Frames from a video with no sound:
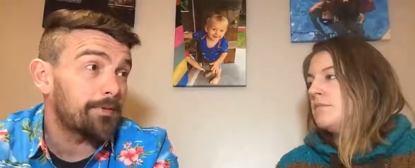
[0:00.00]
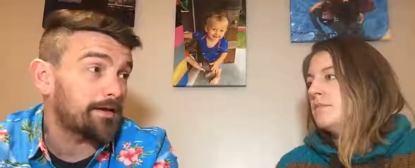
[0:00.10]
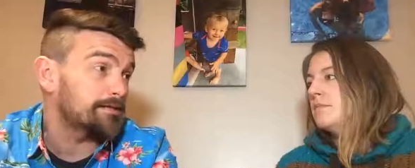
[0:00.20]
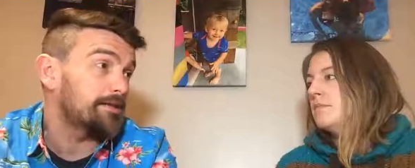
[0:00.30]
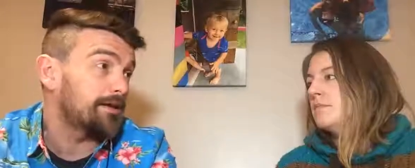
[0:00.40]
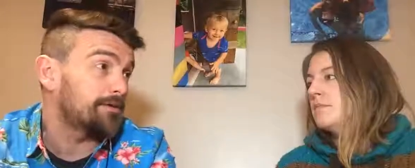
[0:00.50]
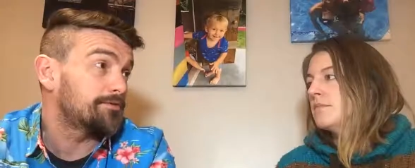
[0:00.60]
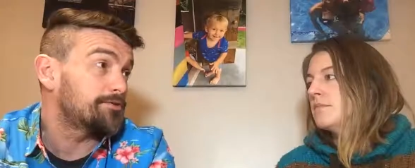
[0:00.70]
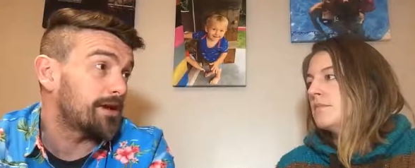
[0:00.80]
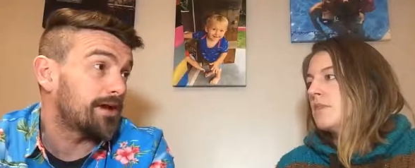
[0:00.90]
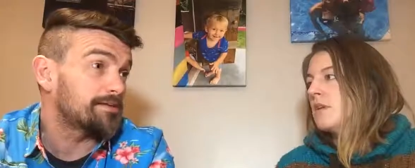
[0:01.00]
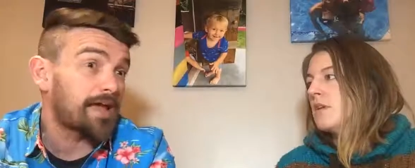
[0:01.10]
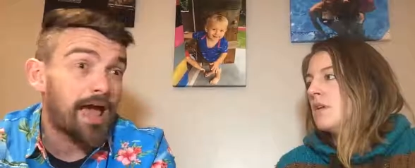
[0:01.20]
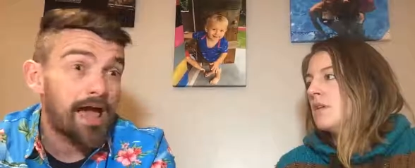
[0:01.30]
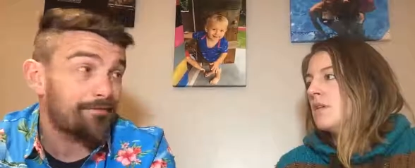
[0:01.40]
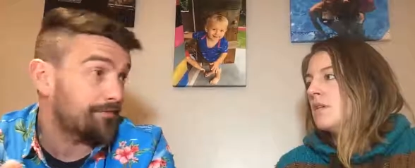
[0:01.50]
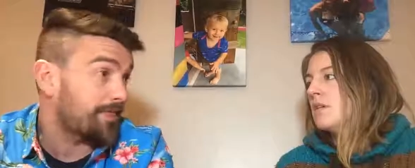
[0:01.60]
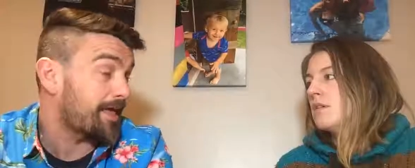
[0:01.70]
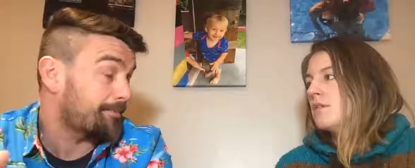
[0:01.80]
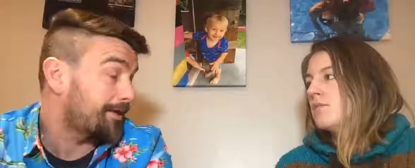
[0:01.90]
Speaker 1: patio chairs have
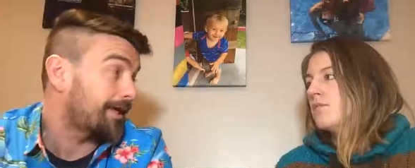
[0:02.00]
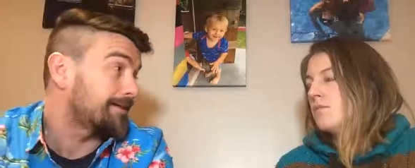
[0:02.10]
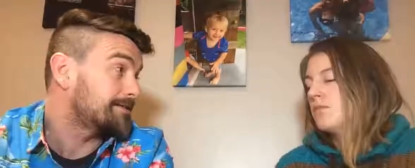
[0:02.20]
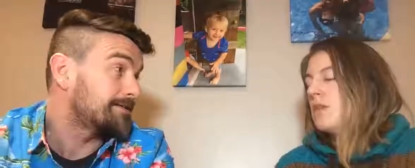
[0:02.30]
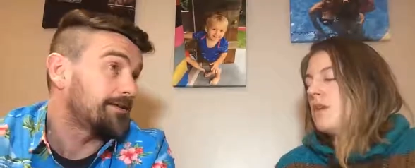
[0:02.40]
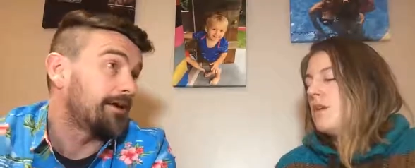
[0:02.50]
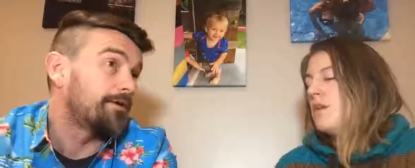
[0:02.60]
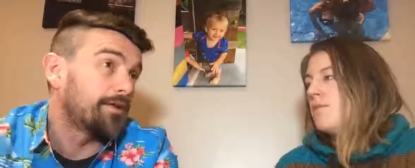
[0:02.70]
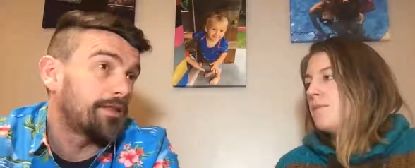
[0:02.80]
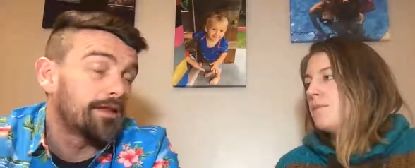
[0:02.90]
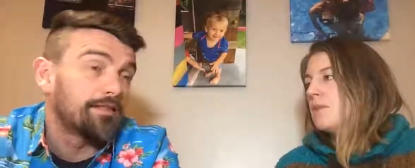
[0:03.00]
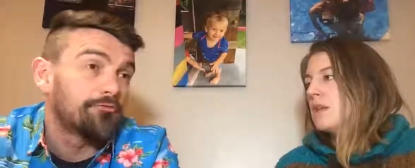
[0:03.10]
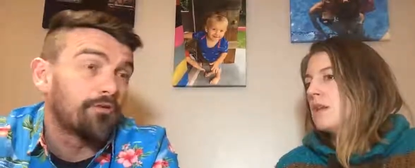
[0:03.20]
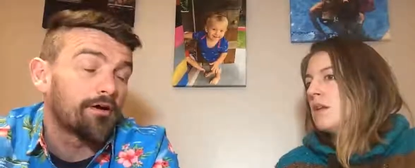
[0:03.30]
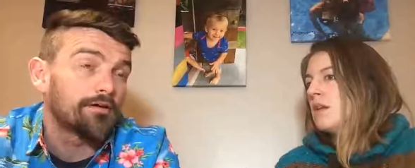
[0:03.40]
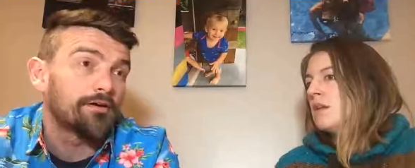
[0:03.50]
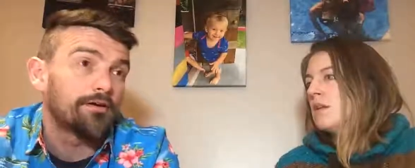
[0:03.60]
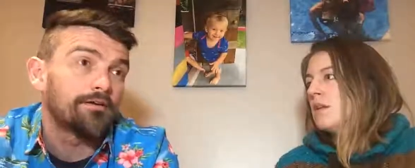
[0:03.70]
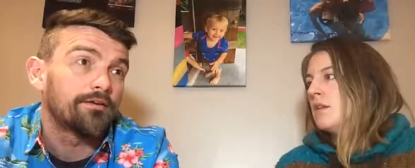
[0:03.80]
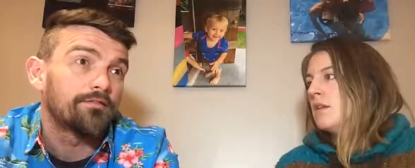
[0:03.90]
their place, you yeah. know, in, in the right
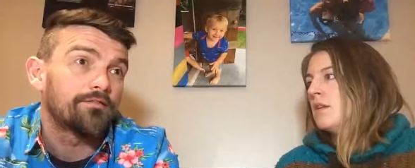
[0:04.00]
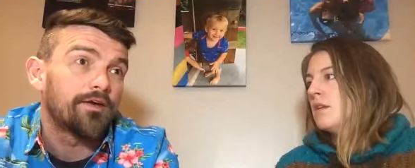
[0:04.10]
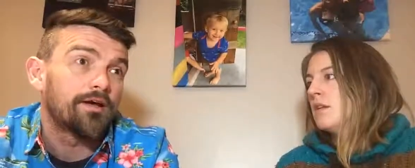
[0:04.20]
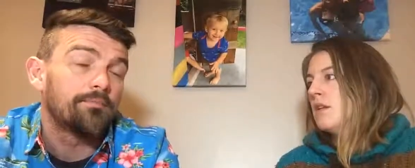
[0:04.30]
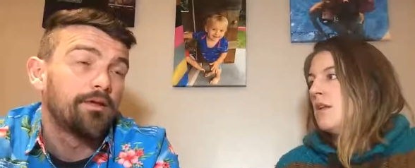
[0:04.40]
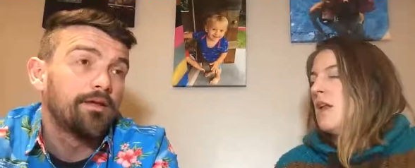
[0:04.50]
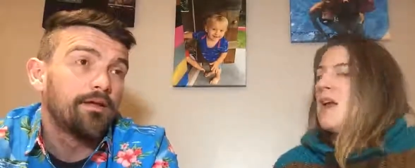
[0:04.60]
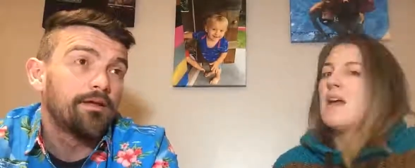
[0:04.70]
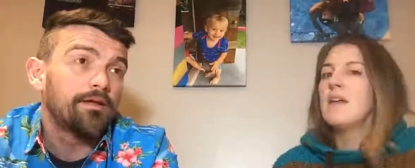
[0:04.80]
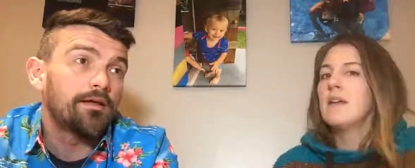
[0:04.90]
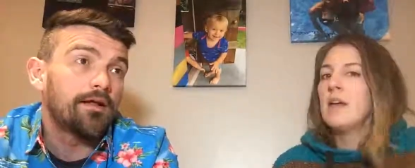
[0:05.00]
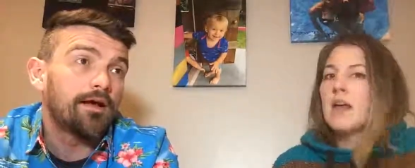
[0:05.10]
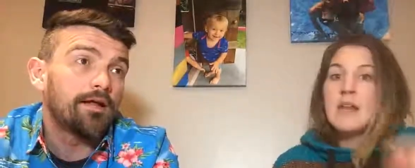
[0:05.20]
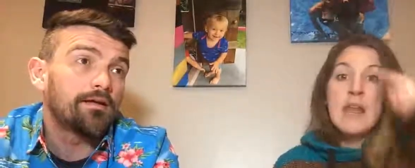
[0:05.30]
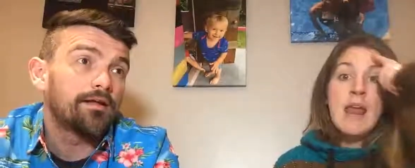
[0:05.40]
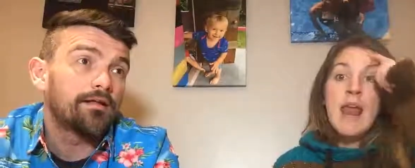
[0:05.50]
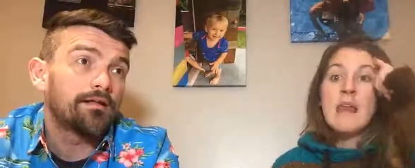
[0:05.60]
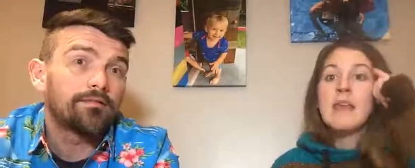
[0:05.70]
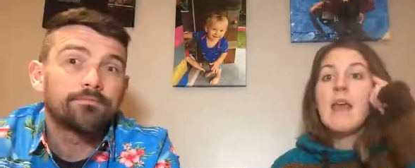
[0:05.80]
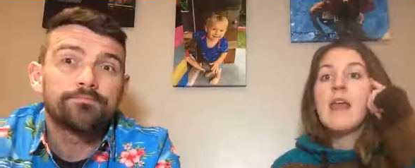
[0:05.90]
kind of um, yeah. And
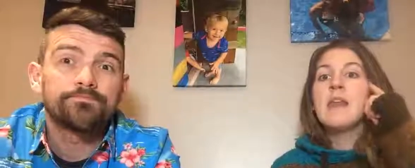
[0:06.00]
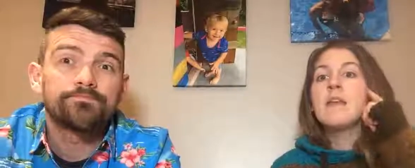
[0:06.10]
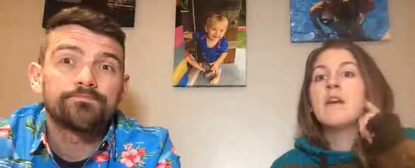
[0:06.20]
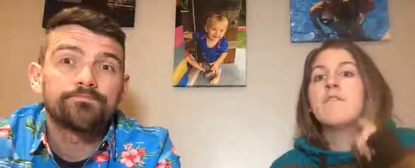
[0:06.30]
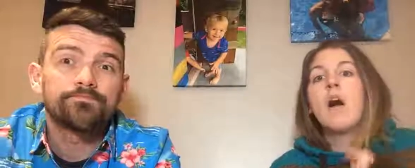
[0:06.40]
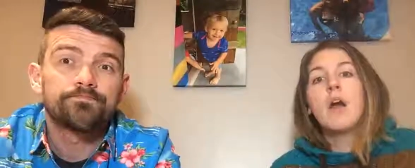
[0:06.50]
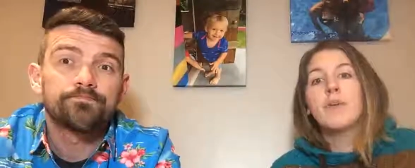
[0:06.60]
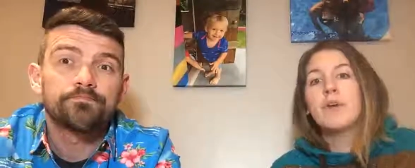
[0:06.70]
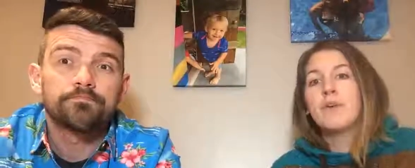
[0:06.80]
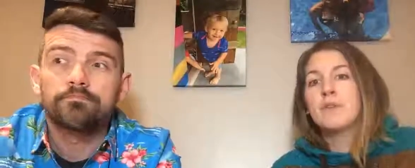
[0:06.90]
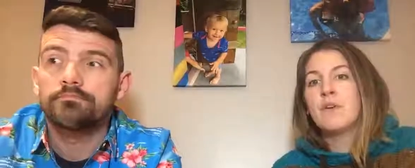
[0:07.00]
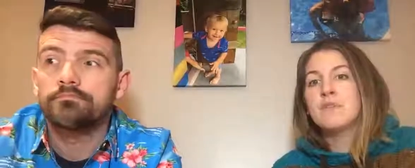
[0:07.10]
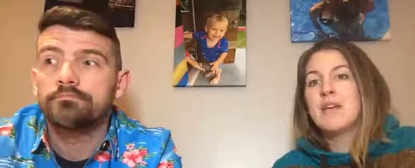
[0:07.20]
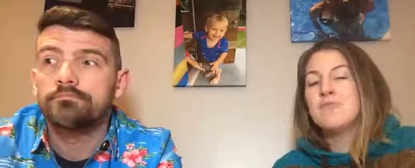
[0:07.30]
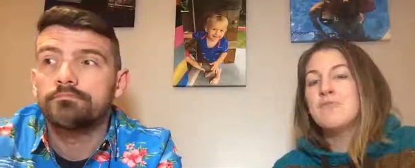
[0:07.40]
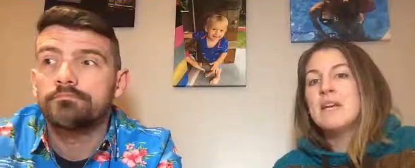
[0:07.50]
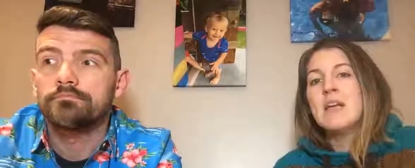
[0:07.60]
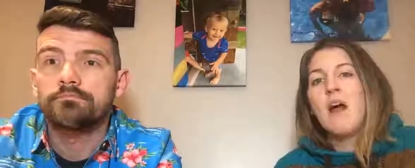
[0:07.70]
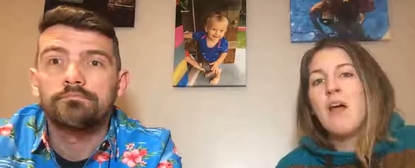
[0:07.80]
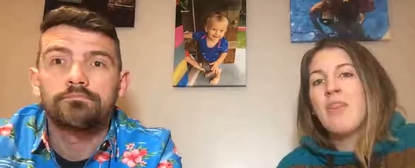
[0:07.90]
Speaker 2: any any kind of hiring of, of, chairs
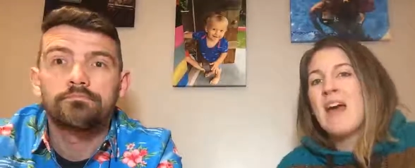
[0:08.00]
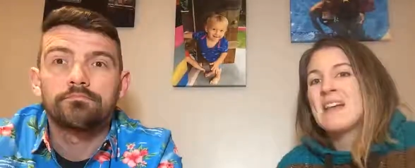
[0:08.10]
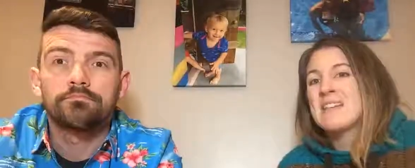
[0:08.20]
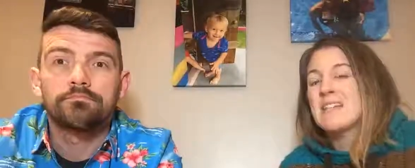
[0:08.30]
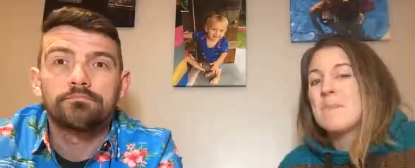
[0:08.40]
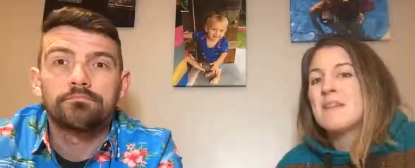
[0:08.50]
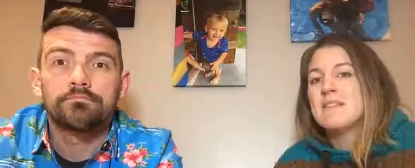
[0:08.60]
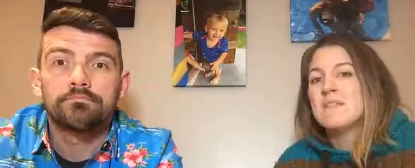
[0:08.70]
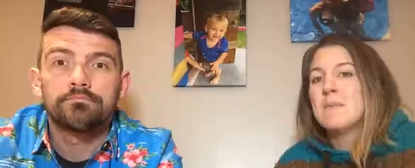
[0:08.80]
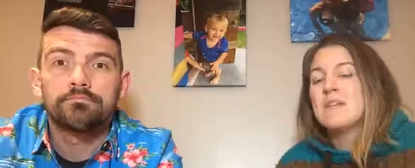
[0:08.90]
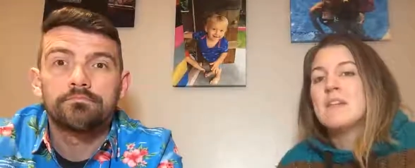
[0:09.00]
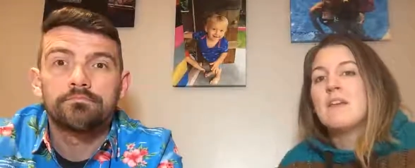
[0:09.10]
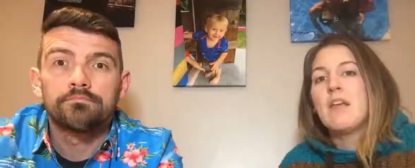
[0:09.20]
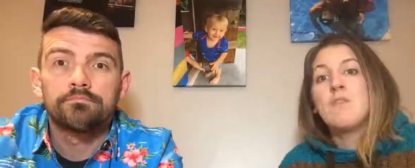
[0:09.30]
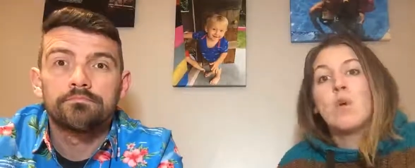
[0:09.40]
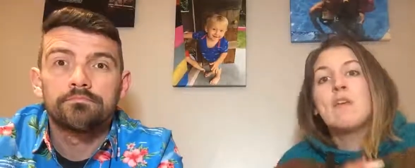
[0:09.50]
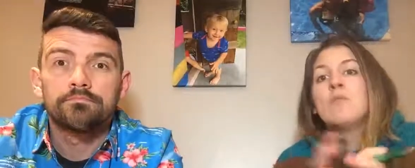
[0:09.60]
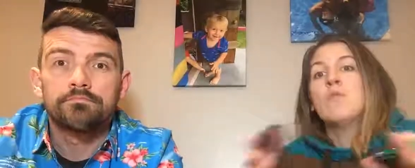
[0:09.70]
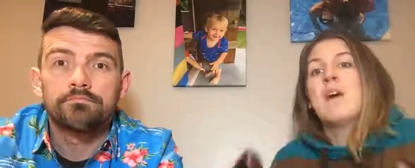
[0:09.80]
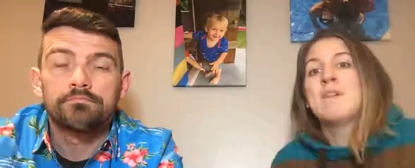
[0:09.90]
really aren't that expensive, especially if, if
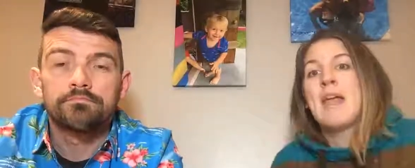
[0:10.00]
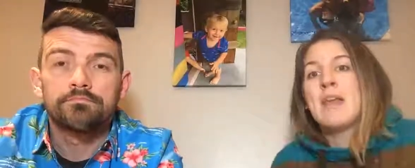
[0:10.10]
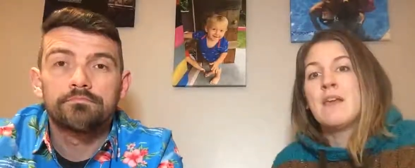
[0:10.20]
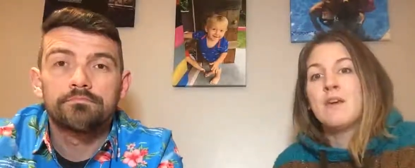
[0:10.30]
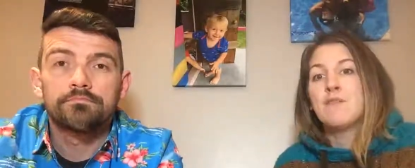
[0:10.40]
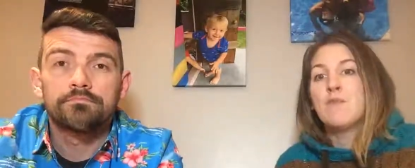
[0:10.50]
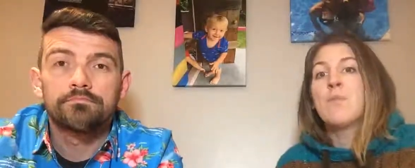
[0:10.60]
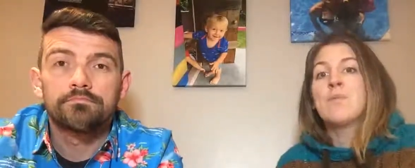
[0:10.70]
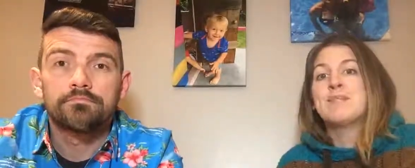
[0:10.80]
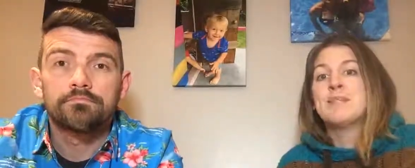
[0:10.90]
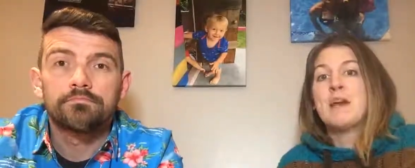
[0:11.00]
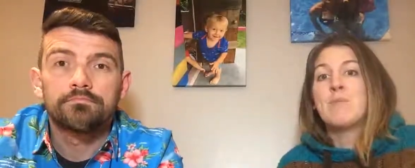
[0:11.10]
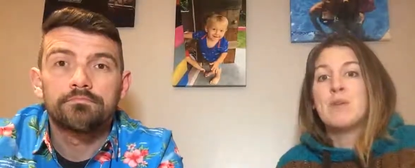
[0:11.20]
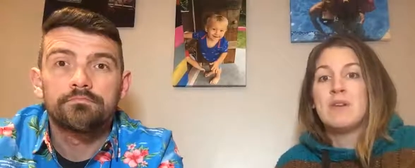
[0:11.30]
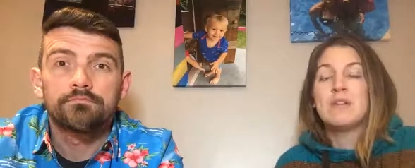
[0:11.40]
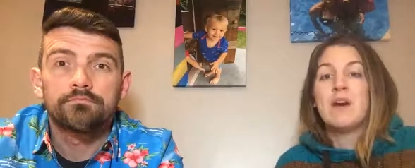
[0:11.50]
you're not having any kind of formal sit down, but you need to